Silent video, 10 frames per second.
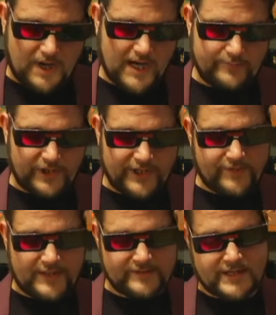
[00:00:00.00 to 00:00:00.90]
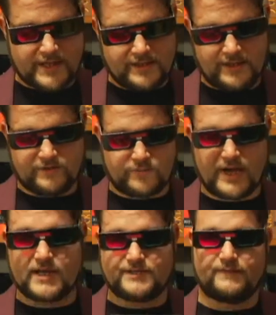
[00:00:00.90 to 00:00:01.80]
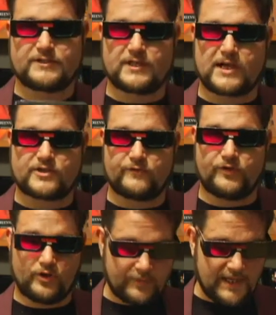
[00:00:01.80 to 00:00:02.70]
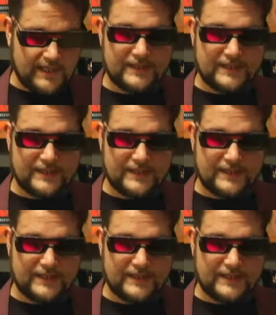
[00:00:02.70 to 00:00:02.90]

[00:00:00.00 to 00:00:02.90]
My Bloody Valentine and the Rise of the Slasher Film.